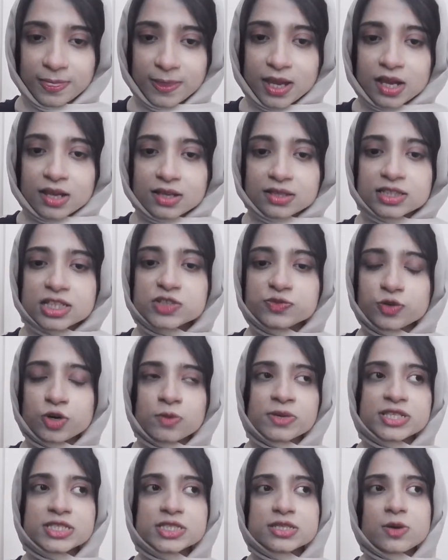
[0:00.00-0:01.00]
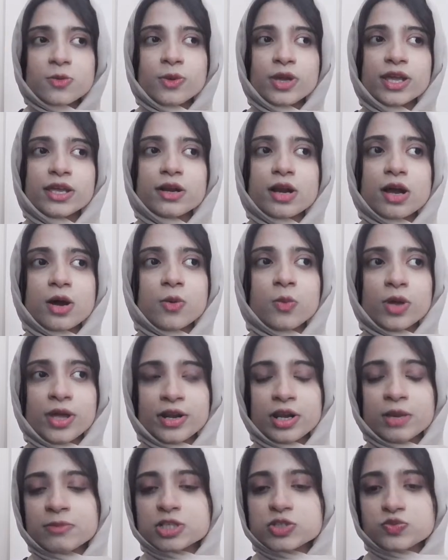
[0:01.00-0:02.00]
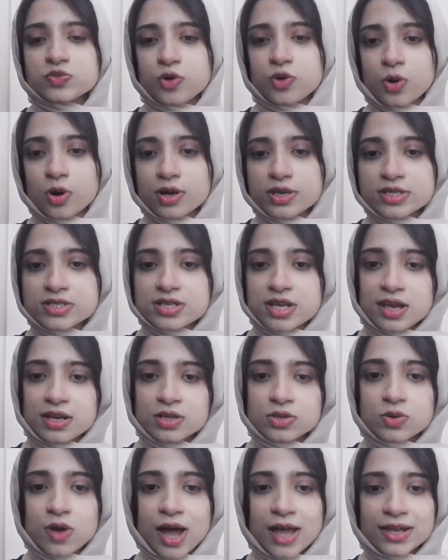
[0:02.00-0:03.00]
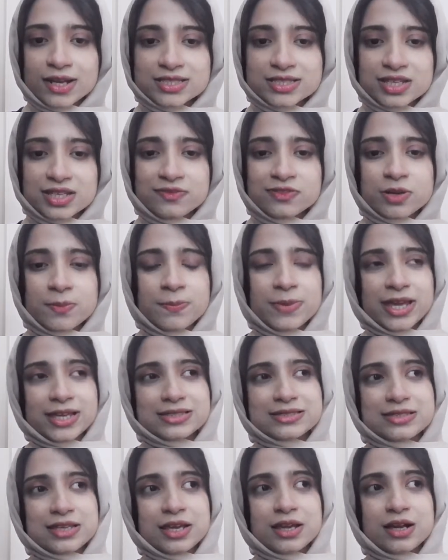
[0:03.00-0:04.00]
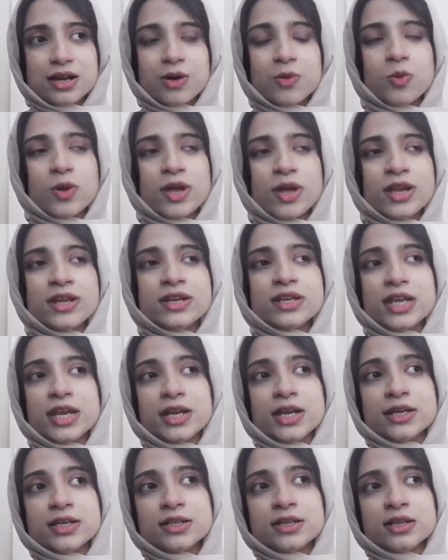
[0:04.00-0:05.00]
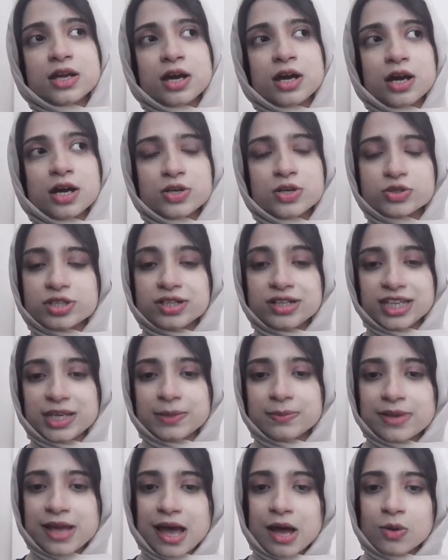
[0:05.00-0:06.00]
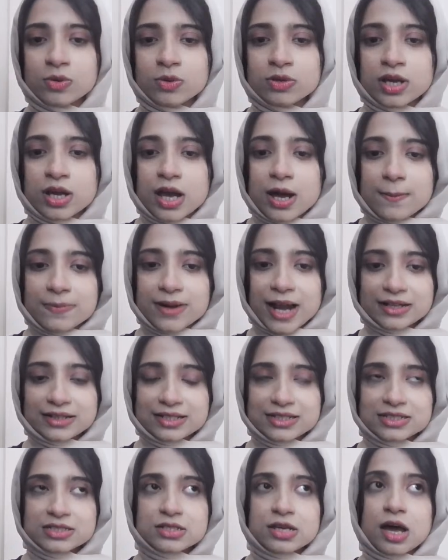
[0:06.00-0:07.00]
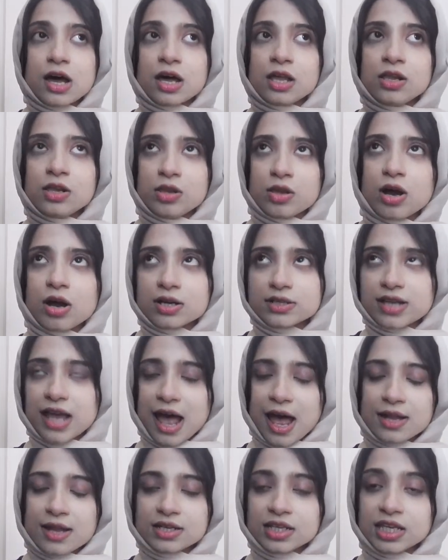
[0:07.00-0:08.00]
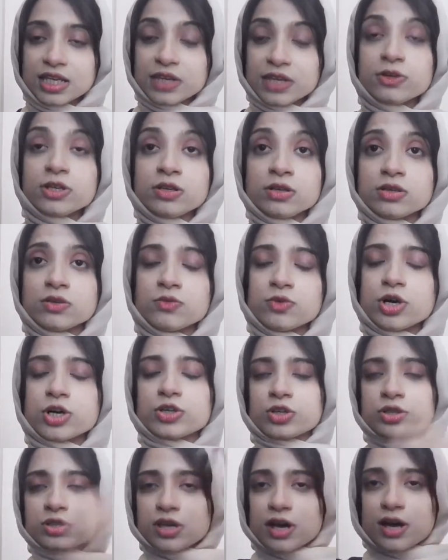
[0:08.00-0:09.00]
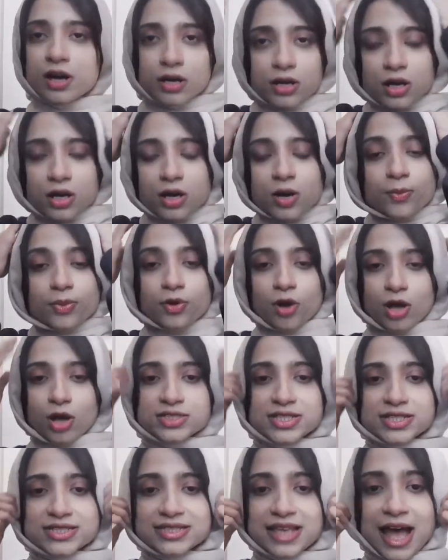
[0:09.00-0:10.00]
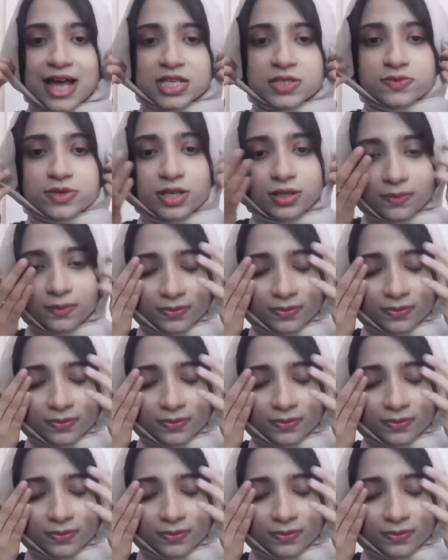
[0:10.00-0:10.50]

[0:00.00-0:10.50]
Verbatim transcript: These four months were very much focused into I received basic, went in uh, to the deep down, practiced a lot, and even worked on the projects as well.